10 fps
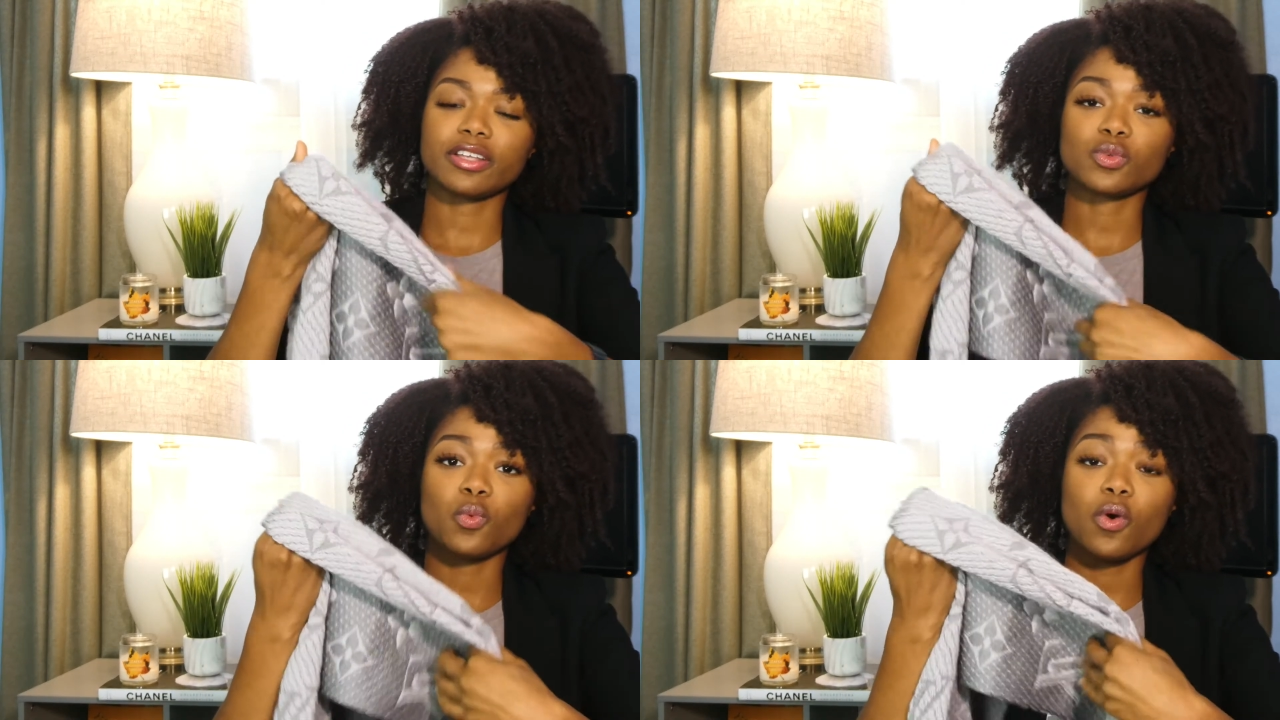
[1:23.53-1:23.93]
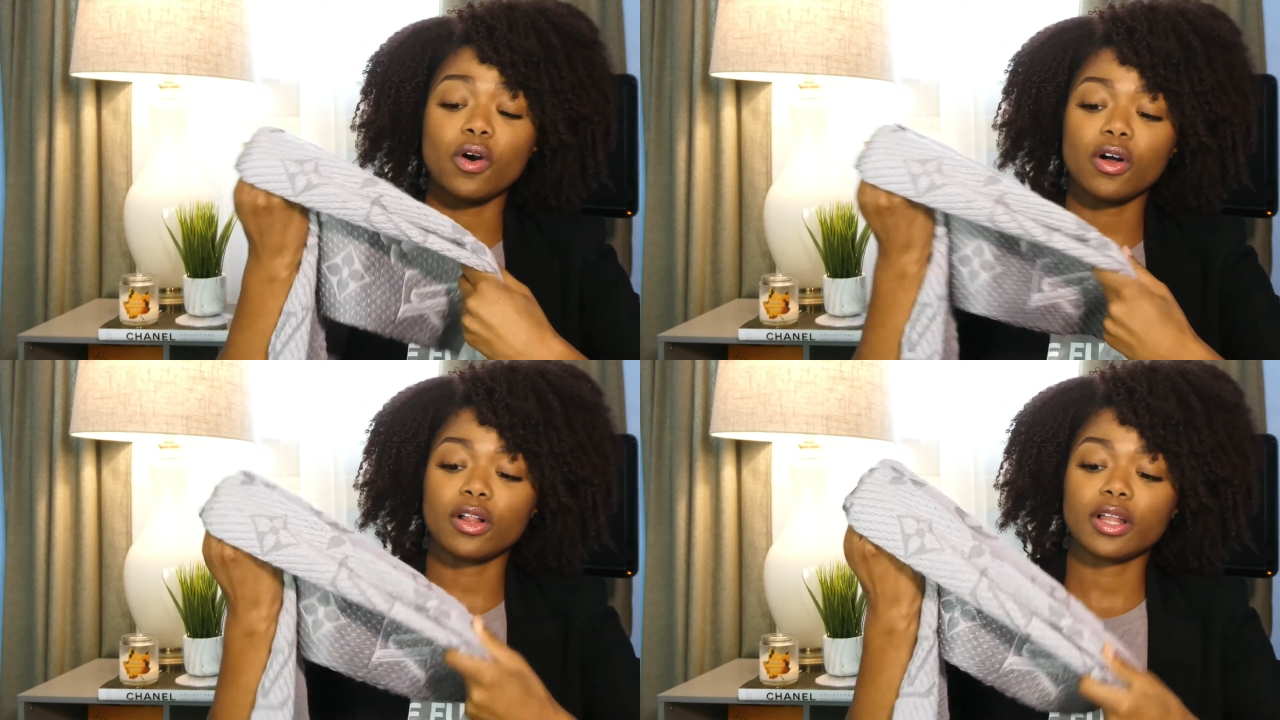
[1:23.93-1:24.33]
It's
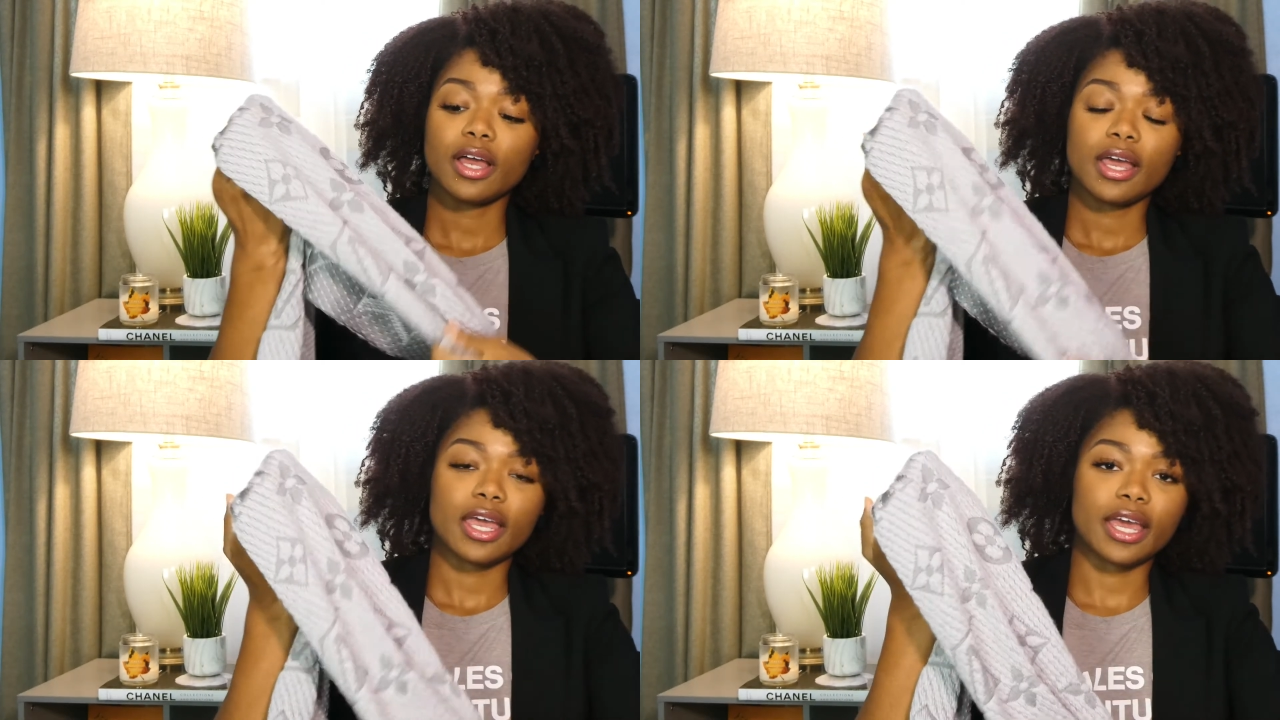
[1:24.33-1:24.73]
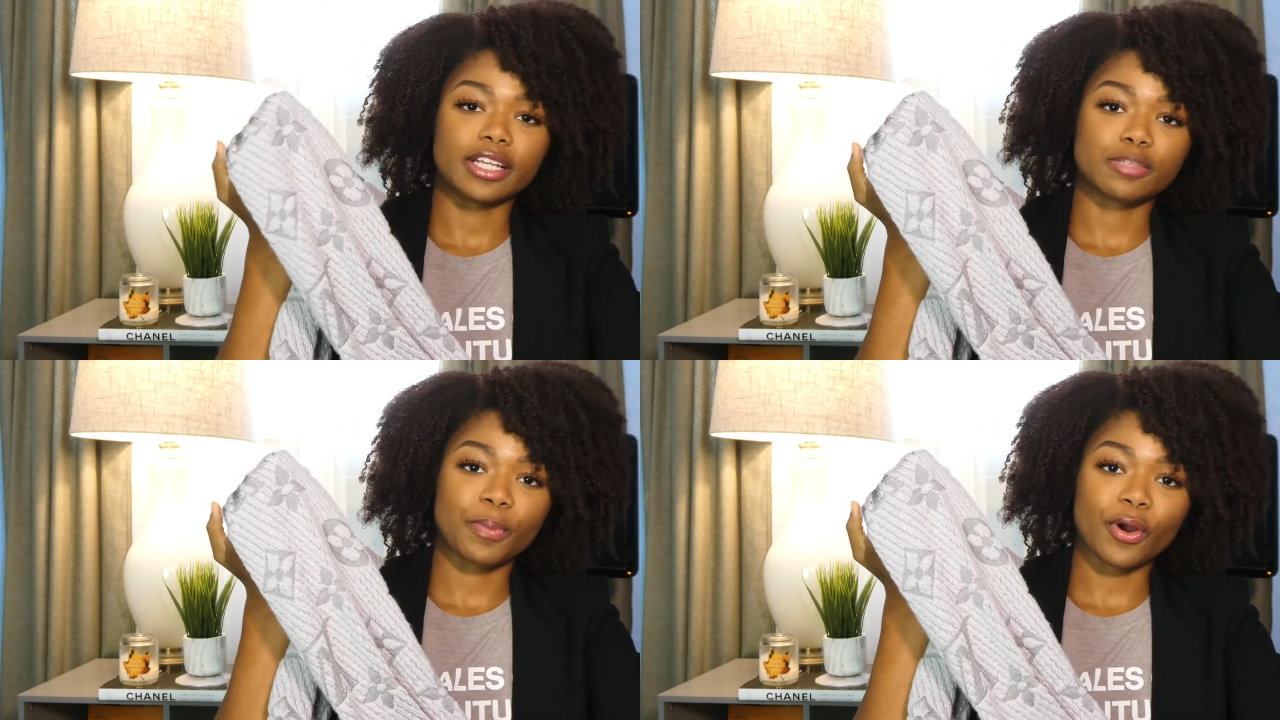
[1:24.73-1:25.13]
wool,
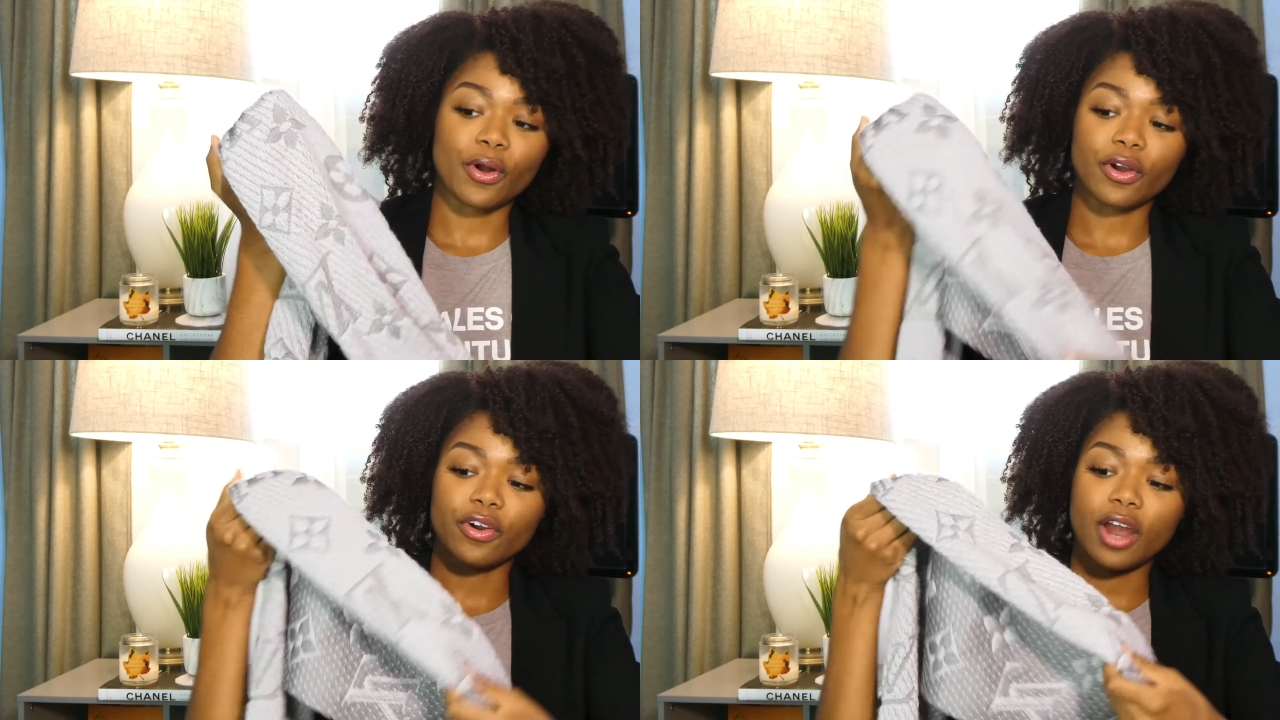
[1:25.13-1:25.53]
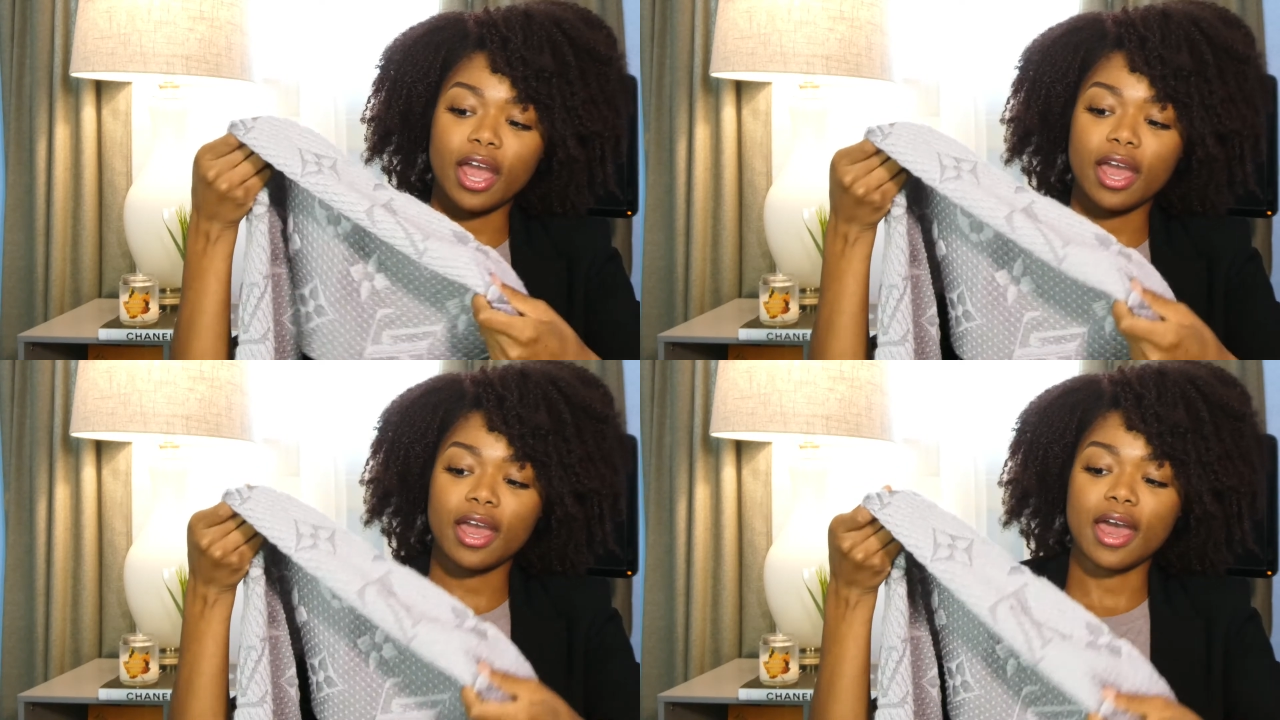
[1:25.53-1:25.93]
it's pearl gray,